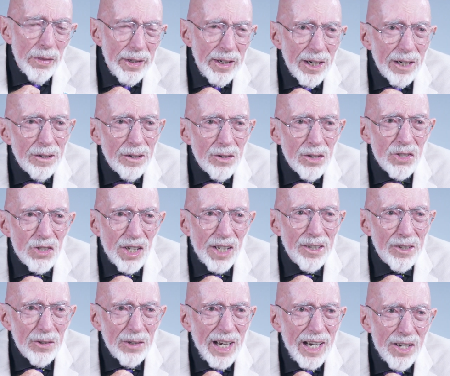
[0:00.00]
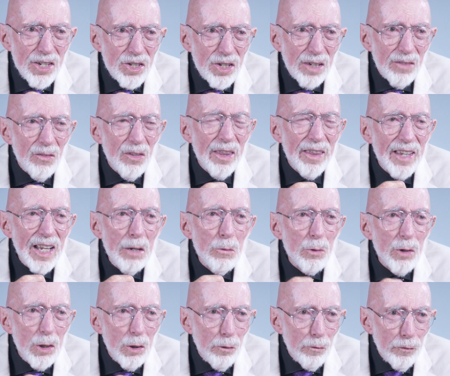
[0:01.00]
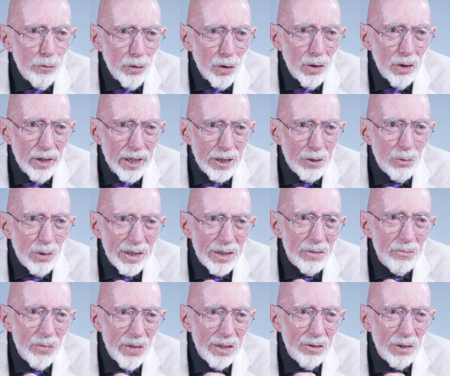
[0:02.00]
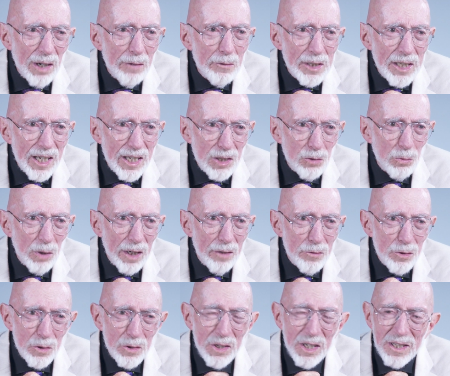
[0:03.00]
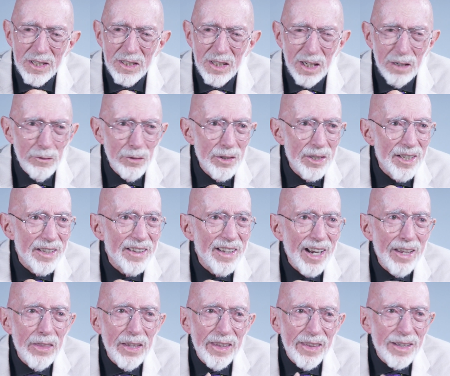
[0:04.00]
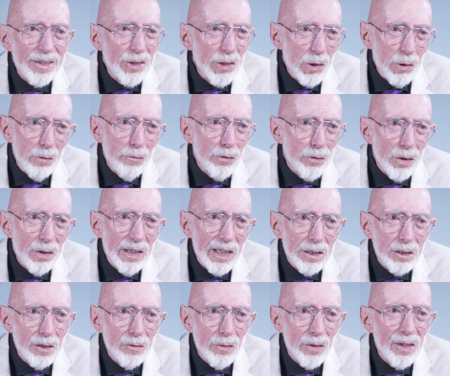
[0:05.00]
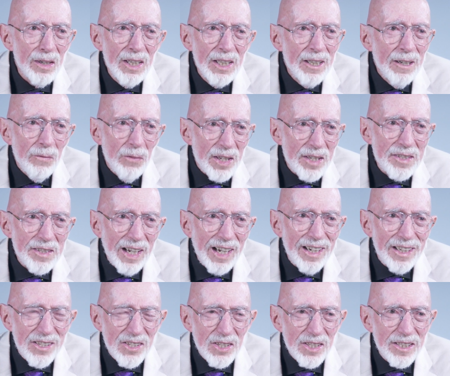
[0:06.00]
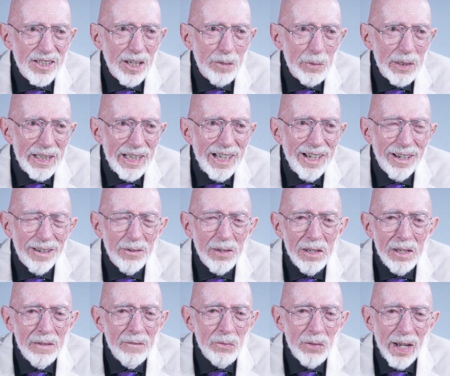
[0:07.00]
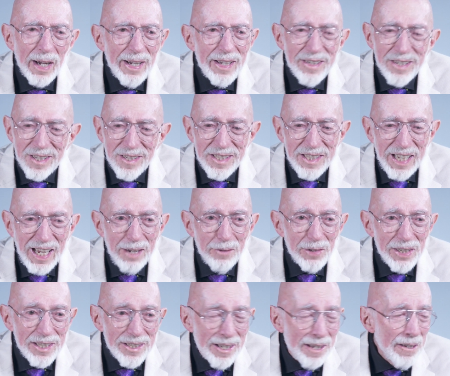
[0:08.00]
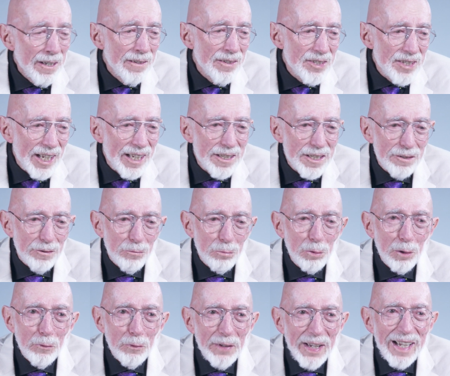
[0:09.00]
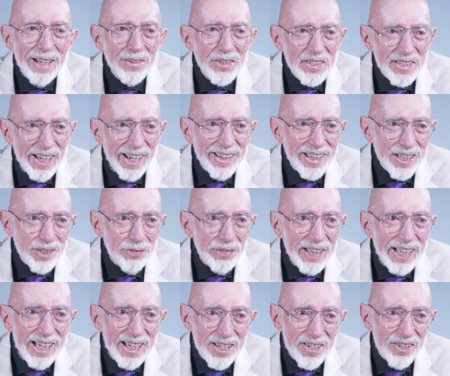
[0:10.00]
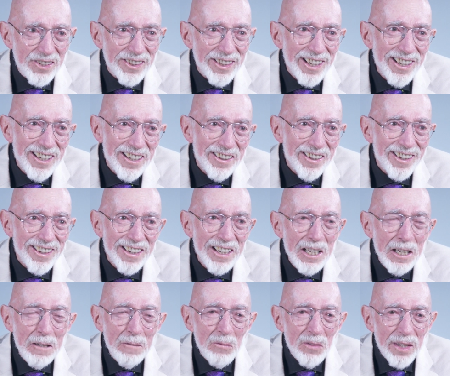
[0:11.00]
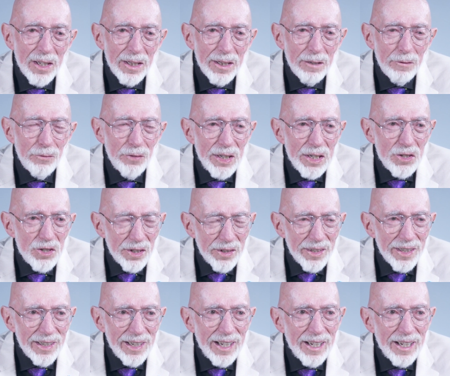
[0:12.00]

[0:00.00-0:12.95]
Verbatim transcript: the younger generation, they were euphoric when gravitational waves were discovered, and I think they're euphoric over the science that's coming out. I just have a sense of profound satisfaction that, that the vision that